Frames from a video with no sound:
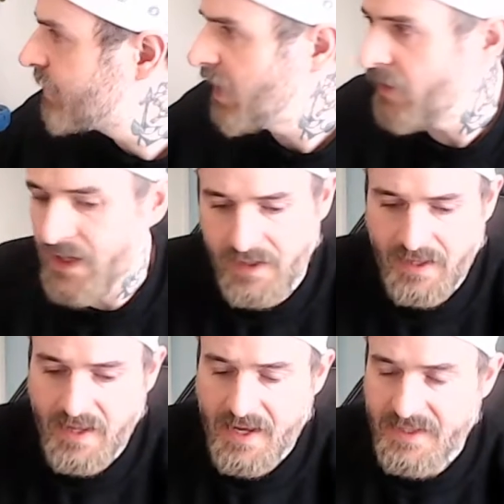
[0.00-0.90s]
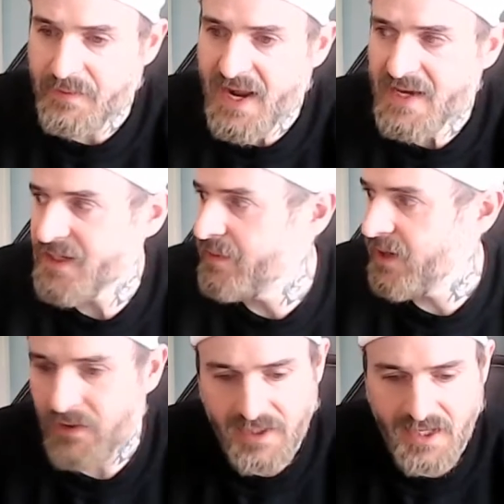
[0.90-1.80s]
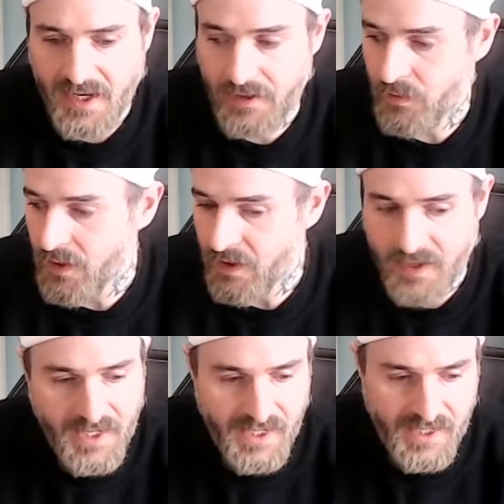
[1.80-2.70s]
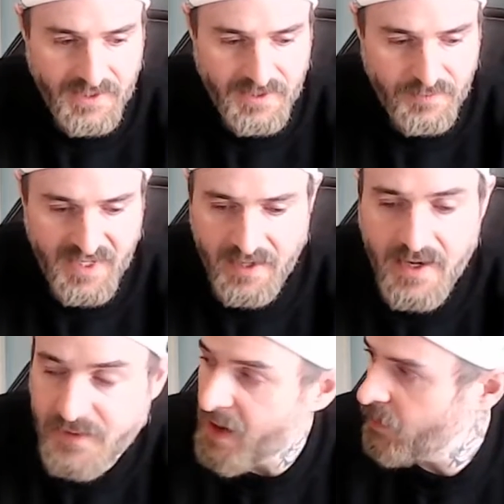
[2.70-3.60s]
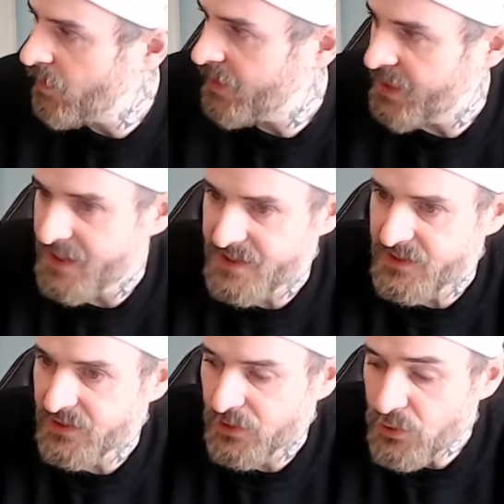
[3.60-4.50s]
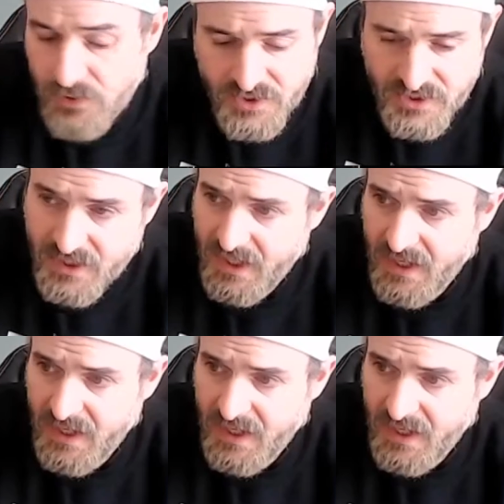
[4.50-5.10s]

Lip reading: All right. Someone asked about client work, and because my work is loose,